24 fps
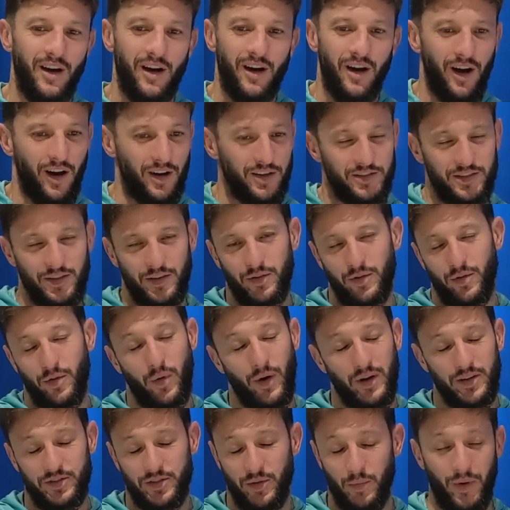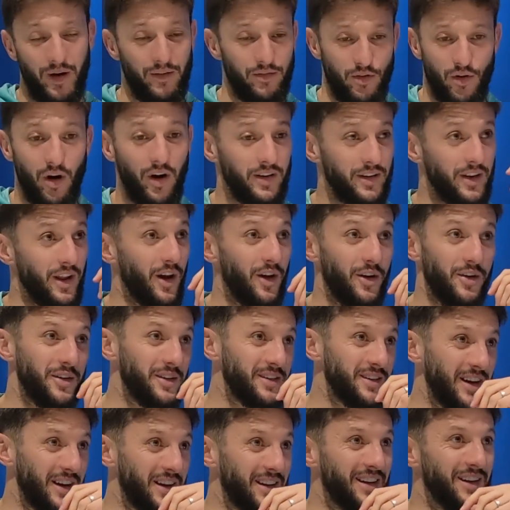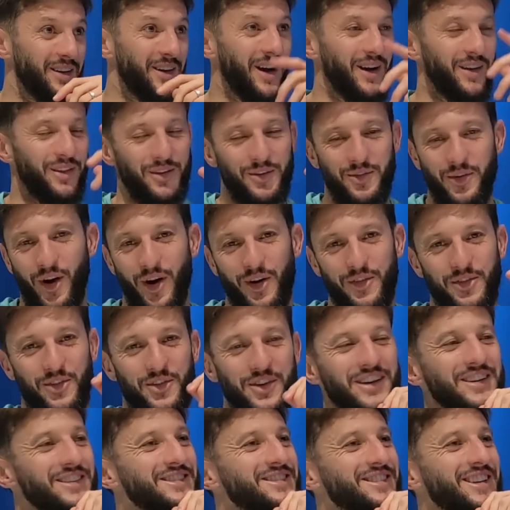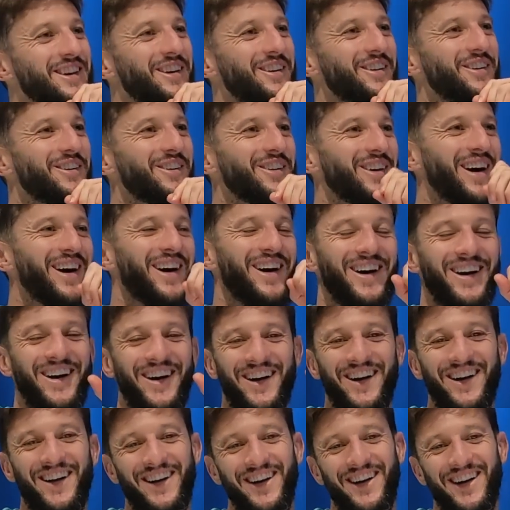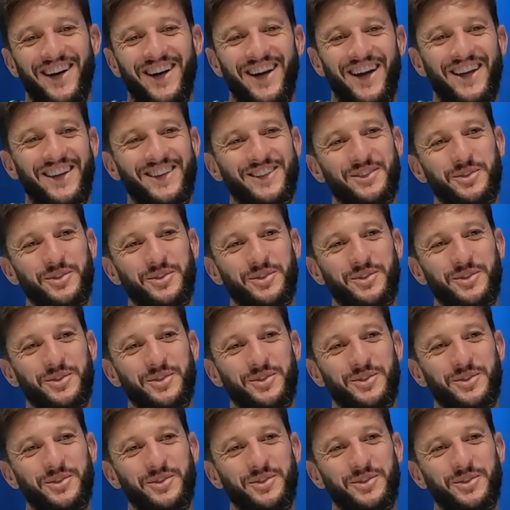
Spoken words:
I still question whether I know exactly how the rivalry still is.